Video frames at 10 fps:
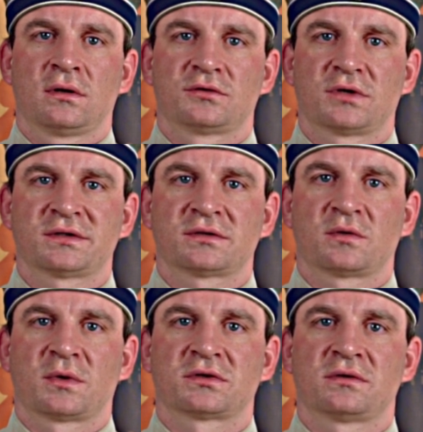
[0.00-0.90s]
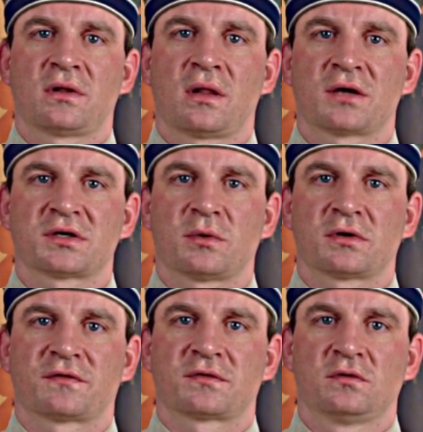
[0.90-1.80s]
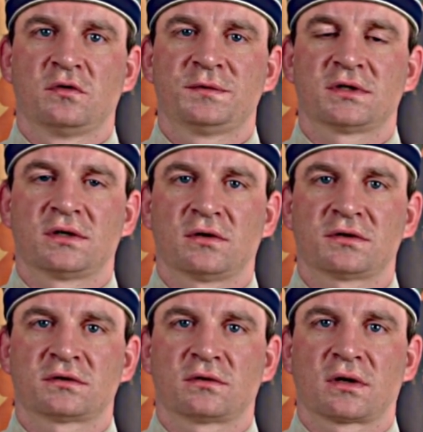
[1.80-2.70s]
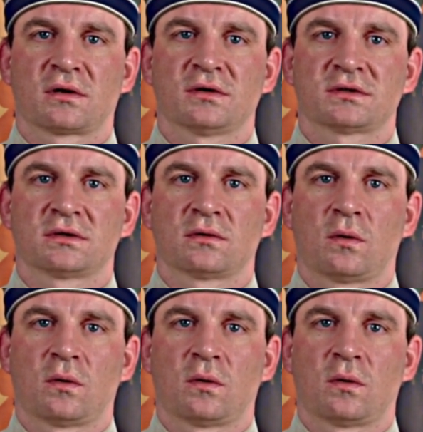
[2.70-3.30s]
just to mention the larger body of troops and not to get lost in